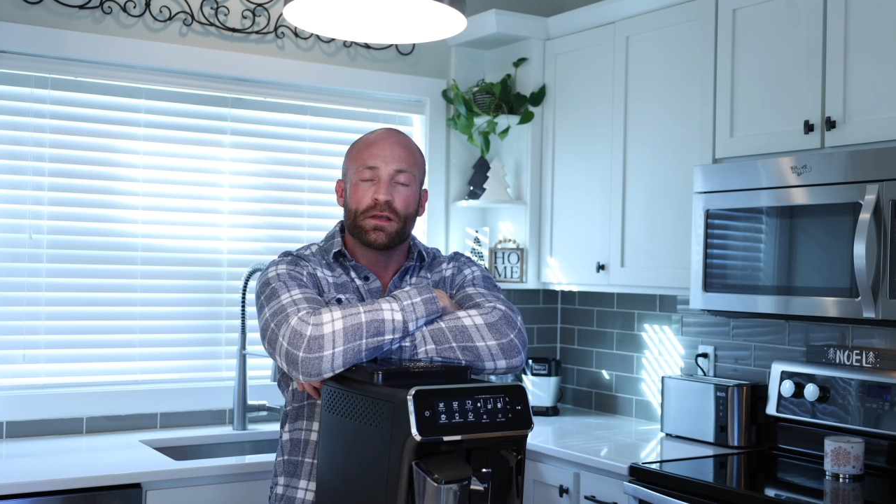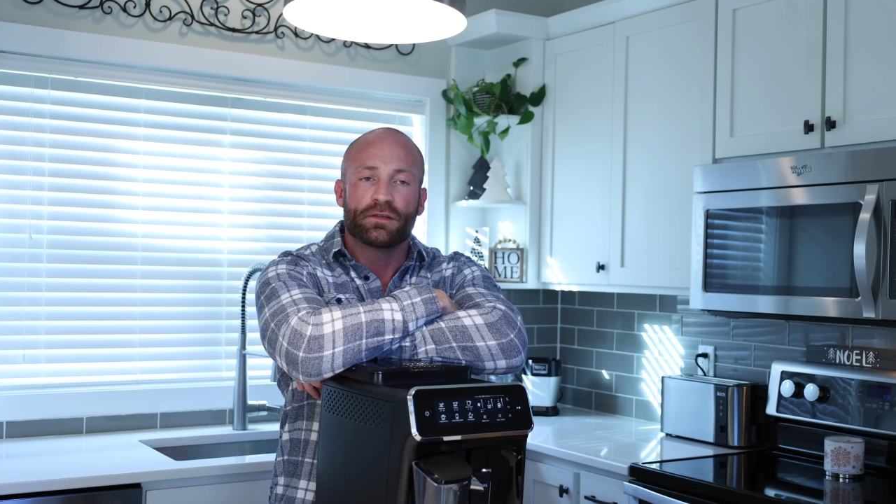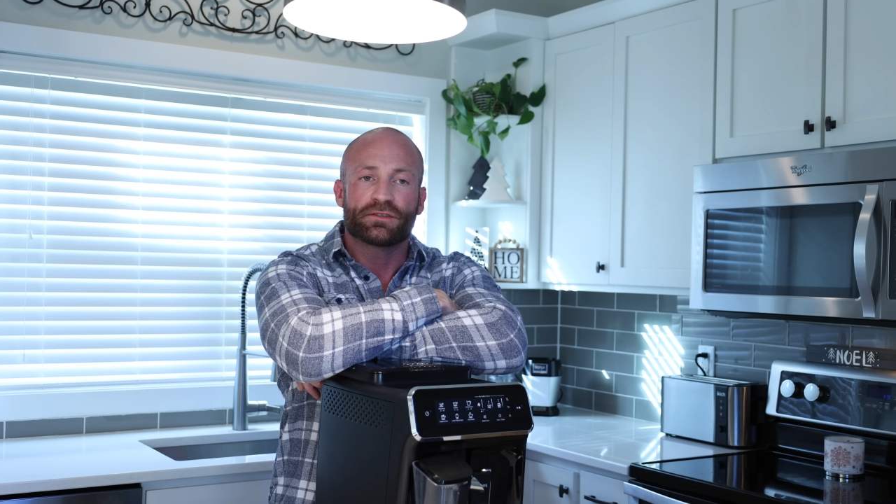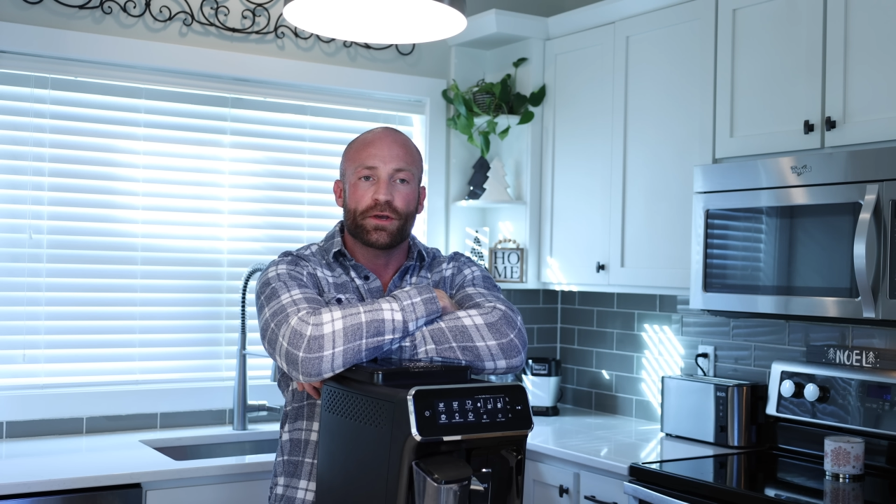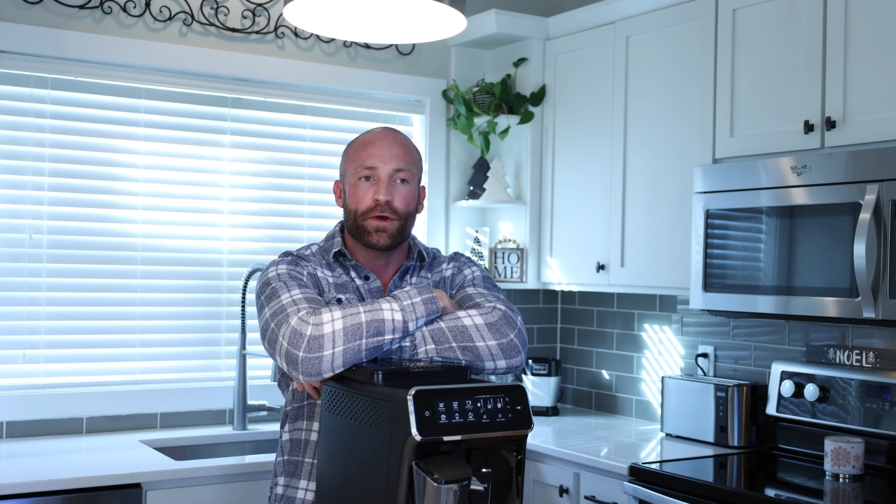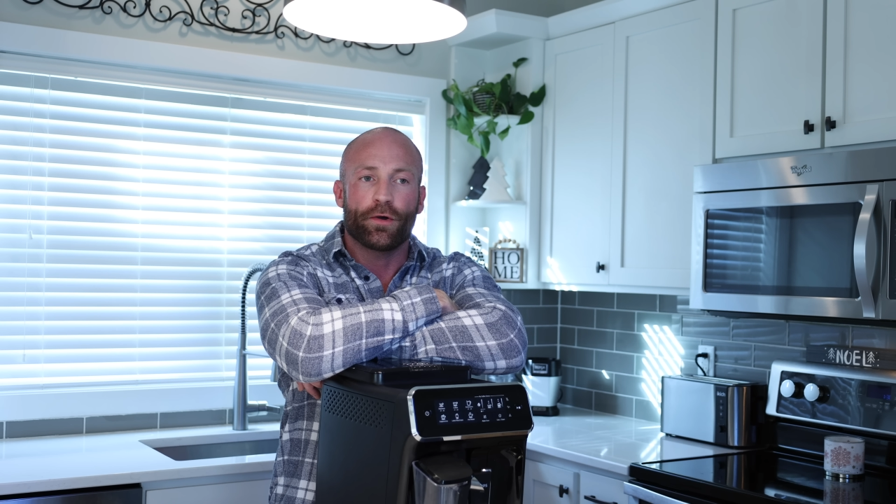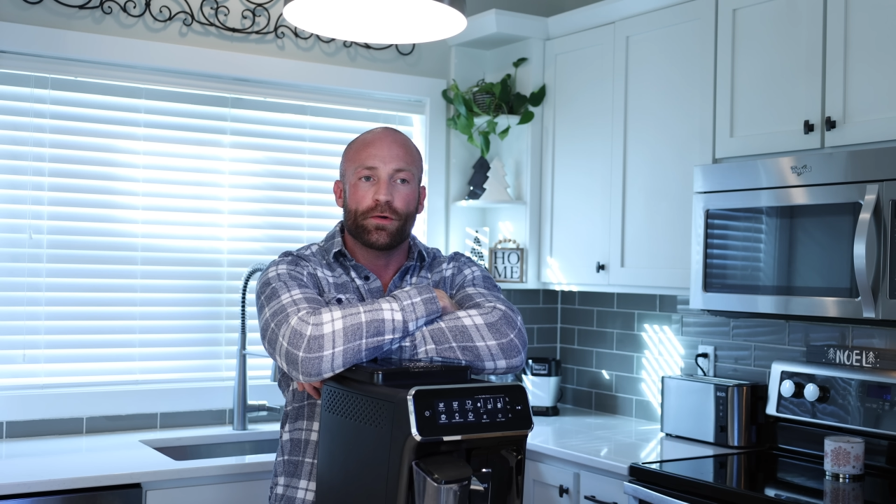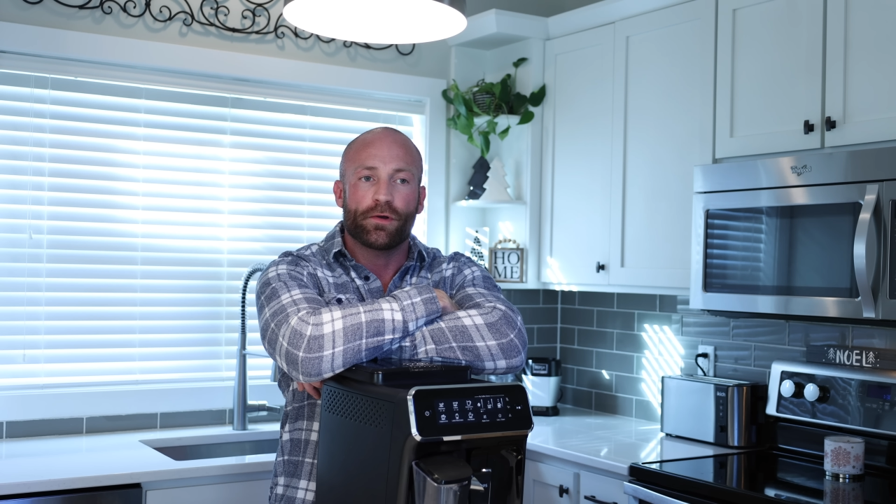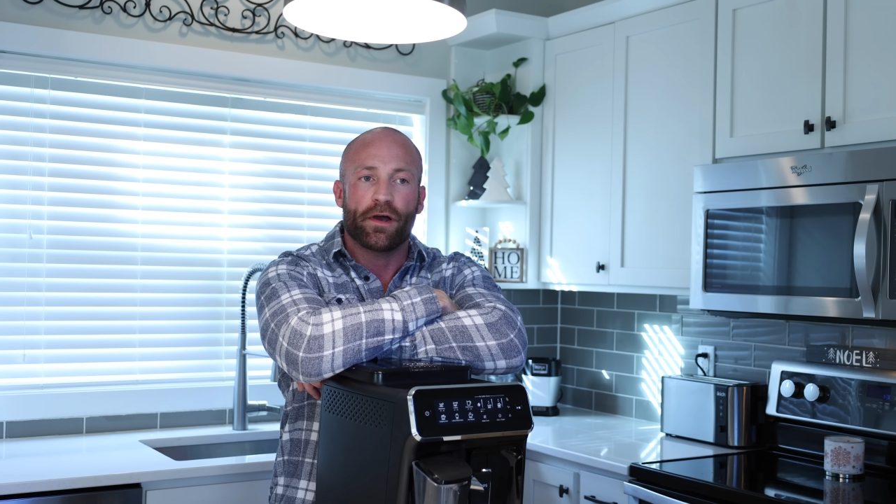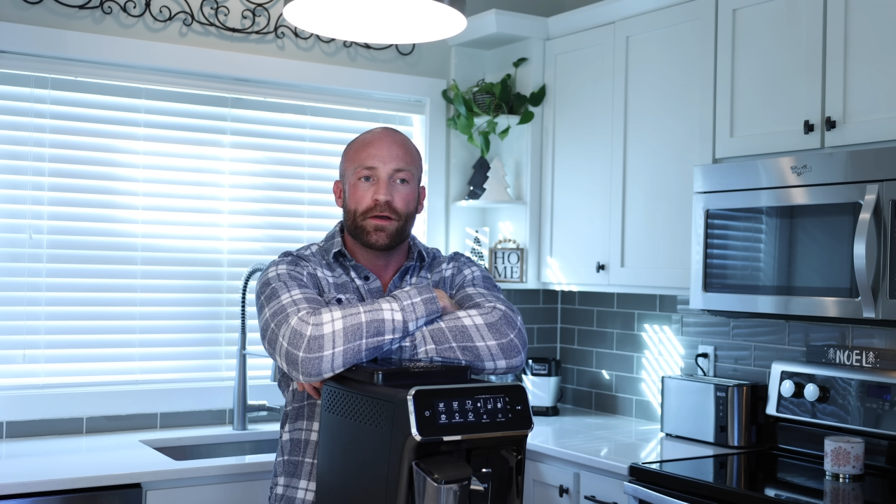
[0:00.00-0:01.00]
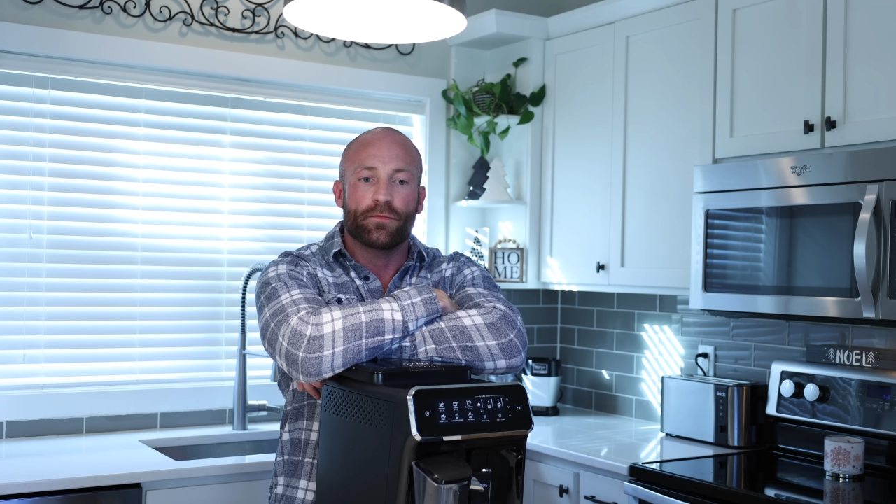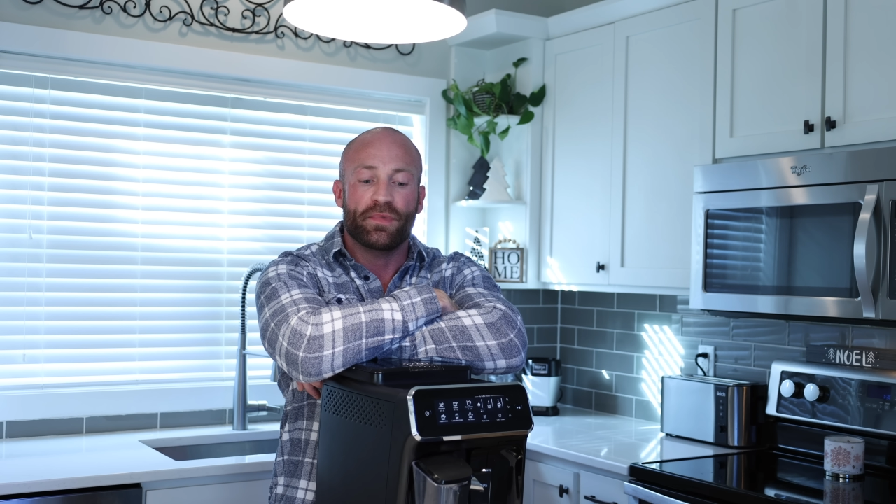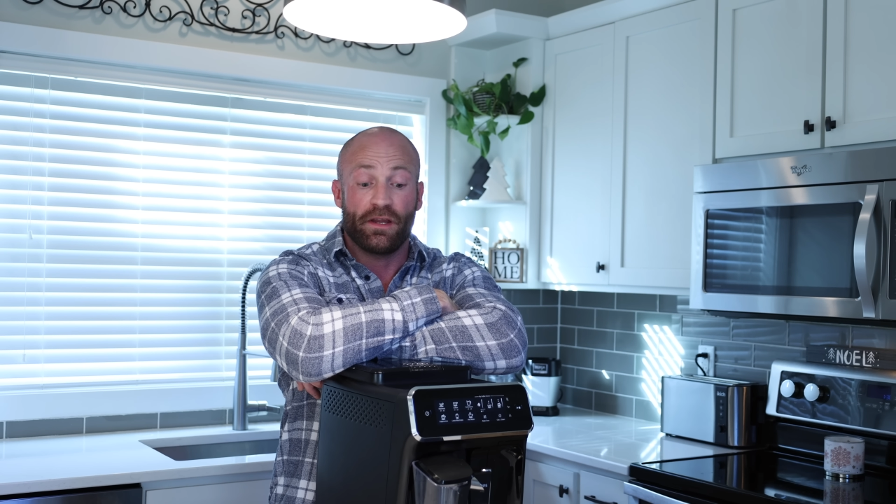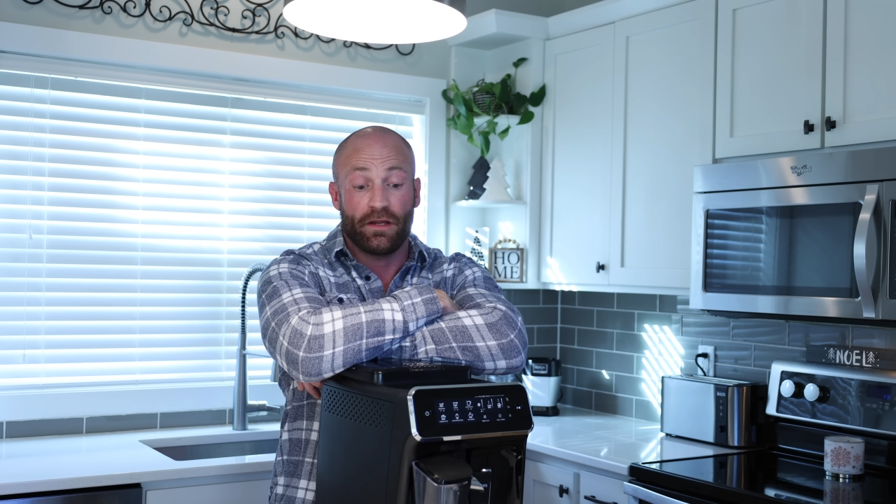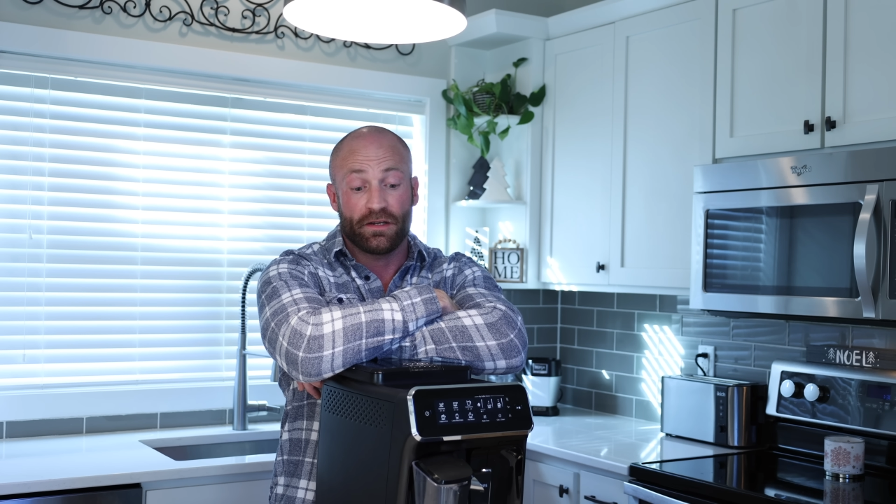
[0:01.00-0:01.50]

So being